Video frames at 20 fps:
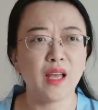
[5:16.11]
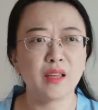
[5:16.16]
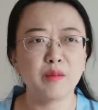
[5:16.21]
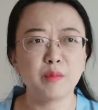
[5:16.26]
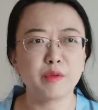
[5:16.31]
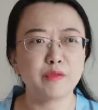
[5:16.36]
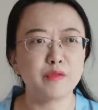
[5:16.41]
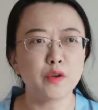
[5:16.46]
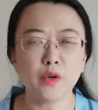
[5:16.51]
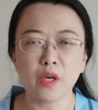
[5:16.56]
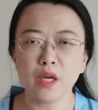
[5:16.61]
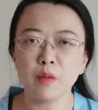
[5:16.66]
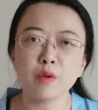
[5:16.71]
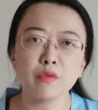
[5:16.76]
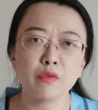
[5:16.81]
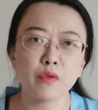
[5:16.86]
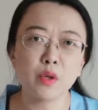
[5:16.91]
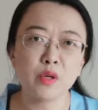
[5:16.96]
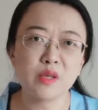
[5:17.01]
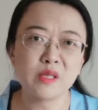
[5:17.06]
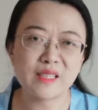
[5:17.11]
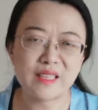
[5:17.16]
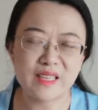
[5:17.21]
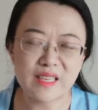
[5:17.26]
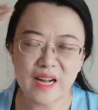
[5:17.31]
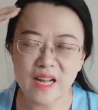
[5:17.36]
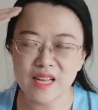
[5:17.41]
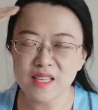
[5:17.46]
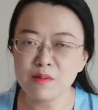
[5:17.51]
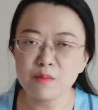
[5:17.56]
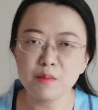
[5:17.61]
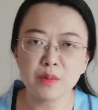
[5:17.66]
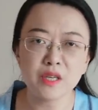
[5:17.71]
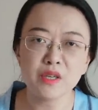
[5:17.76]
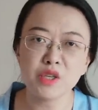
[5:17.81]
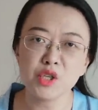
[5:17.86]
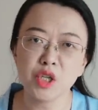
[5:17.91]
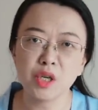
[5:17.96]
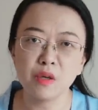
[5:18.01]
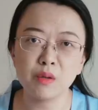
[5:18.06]
And before Game of Thrones, there hasn't been
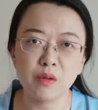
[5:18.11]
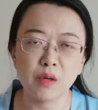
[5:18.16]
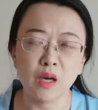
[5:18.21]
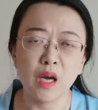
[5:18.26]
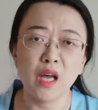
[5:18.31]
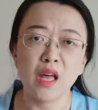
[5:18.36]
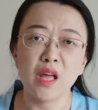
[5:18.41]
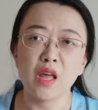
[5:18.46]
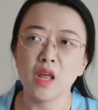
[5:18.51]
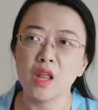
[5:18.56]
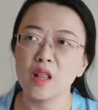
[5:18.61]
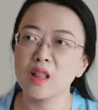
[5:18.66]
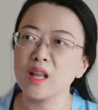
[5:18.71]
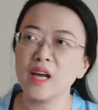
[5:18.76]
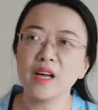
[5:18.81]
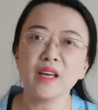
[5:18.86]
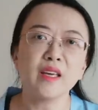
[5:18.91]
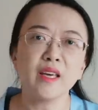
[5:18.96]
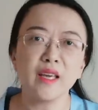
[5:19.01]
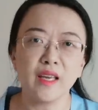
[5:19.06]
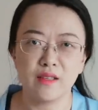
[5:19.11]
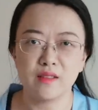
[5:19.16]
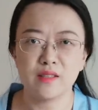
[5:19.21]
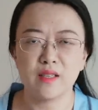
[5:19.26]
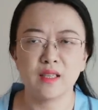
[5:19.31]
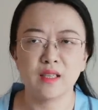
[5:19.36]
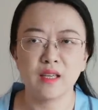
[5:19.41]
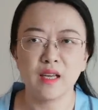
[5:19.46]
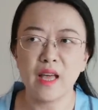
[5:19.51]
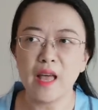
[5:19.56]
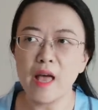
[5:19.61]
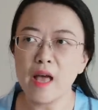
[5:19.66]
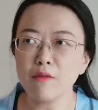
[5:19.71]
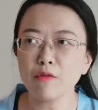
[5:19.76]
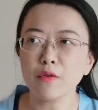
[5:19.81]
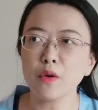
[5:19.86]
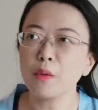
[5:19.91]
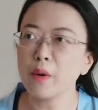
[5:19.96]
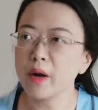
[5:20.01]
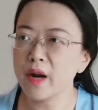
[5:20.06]
a show like it
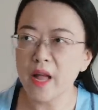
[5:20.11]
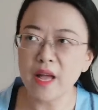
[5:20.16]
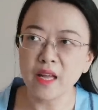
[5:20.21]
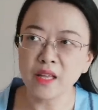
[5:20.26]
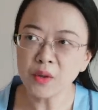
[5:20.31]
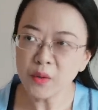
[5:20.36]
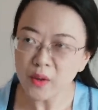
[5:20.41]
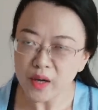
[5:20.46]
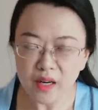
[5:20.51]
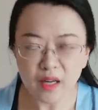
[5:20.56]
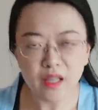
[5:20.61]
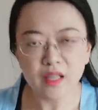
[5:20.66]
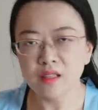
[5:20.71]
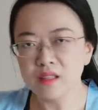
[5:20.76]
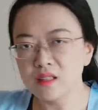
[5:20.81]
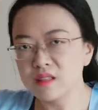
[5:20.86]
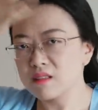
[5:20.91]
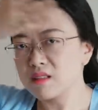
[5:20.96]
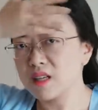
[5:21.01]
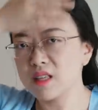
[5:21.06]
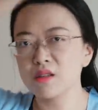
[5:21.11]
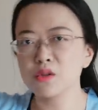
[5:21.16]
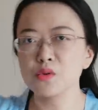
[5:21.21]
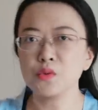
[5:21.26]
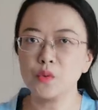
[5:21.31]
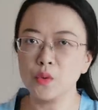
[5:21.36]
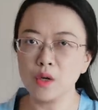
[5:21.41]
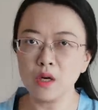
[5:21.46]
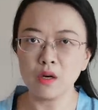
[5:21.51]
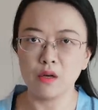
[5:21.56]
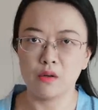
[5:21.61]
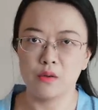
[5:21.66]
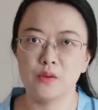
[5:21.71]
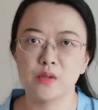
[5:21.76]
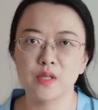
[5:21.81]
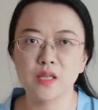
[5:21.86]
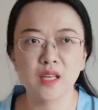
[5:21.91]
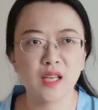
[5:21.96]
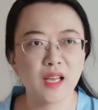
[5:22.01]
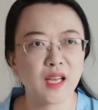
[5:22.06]
everywhere, anywhere in, in this
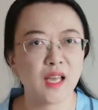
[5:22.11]
world.